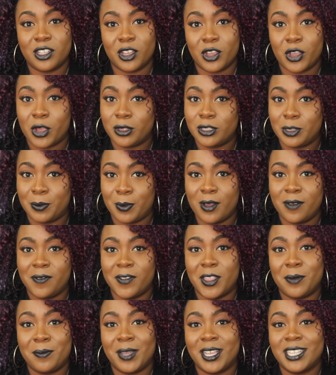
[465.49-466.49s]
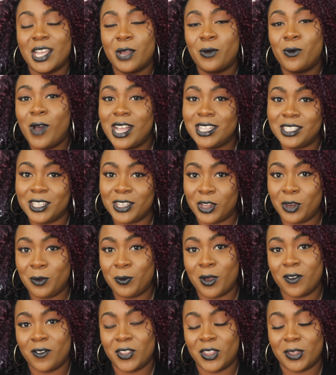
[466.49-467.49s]
to go to both of them because I want to go to
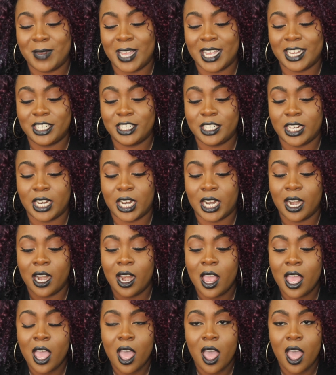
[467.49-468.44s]
both of them next year.